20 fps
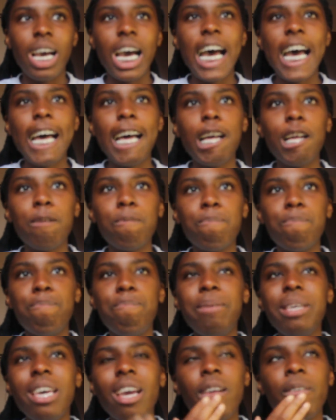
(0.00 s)

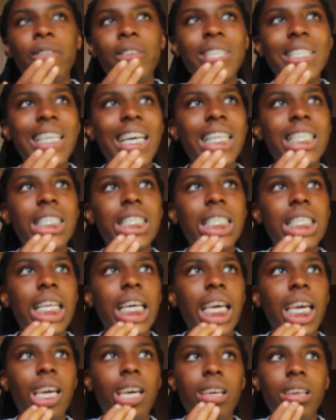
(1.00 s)
Be careful not to
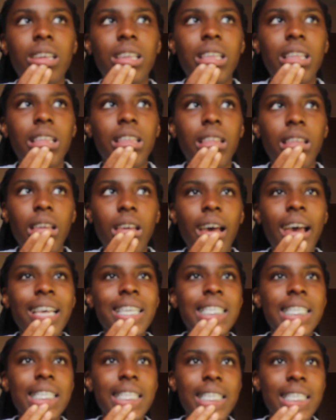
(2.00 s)
like,
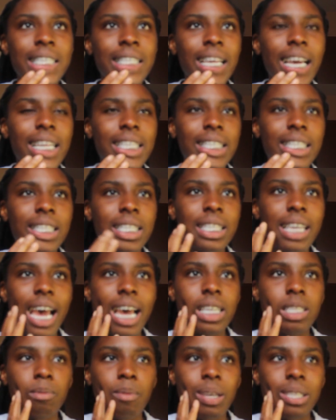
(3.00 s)
I see this
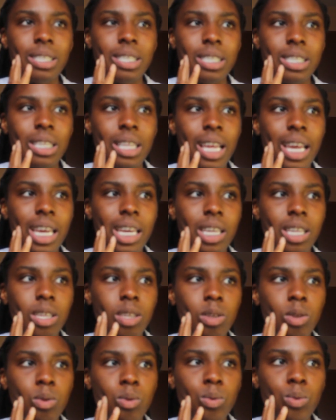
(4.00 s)
aspect as like
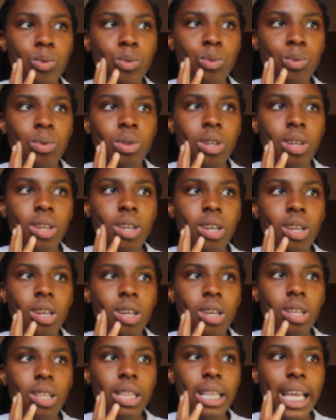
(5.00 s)
you
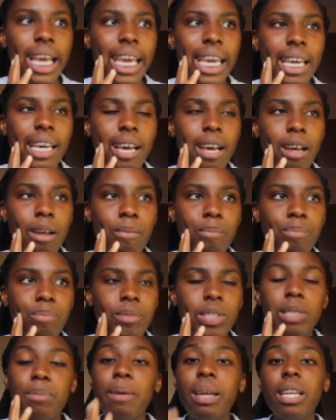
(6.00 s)
like
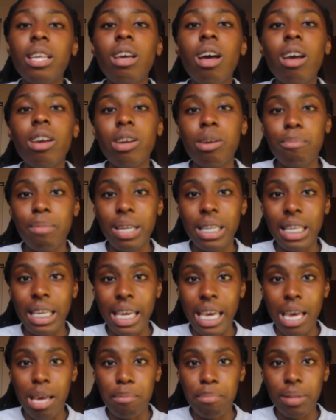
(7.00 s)
spending all your money
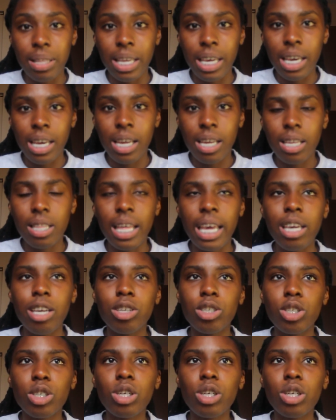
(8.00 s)
gambling. Like you're